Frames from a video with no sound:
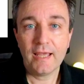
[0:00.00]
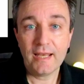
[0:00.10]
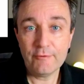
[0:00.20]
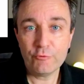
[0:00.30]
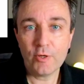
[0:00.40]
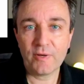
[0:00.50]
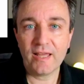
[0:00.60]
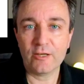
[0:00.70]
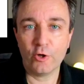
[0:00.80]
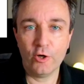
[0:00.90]
And if you
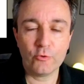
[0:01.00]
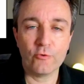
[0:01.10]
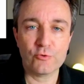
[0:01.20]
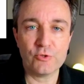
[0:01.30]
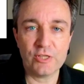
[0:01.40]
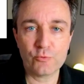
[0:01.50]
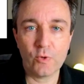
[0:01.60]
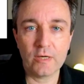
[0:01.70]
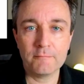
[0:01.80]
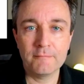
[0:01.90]
apply a cutoff to this
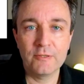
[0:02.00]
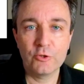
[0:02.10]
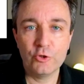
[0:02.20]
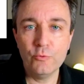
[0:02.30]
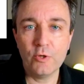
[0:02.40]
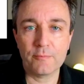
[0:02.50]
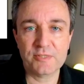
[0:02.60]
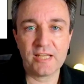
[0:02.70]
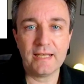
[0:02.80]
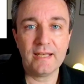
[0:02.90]
one, you would
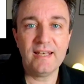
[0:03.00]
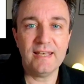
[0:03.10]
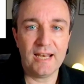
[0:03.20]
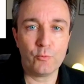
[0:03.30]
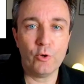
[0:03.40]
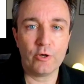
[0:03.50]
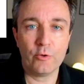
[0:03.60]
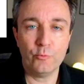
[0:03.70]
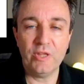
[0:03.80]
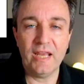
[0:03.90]
obtain a network
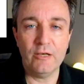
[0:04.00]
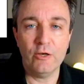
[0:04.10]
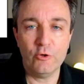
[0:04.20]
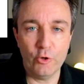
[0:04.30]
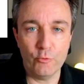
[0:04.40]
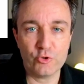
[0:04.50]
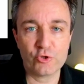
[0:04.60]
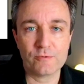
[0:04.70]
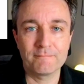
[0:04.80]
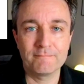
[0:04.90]
with n nodes.